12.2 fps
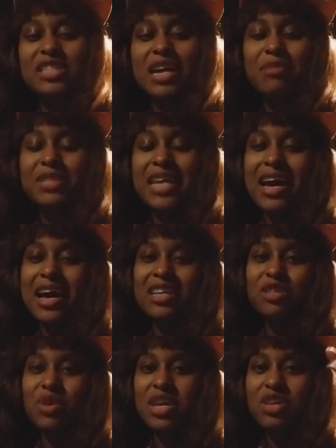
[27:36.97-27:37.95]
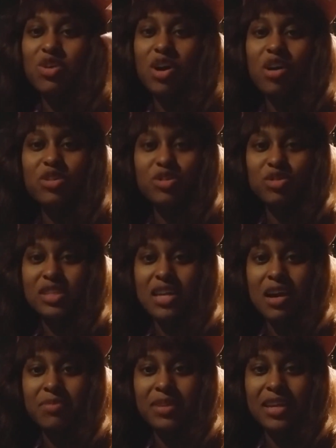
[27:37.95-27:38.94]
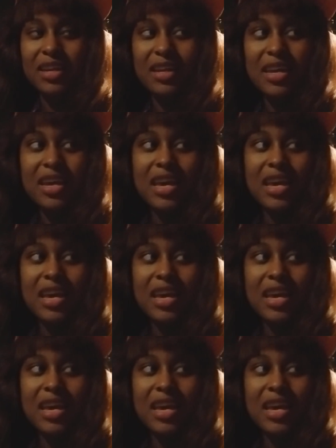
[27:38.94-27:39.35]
sometimes when you go through something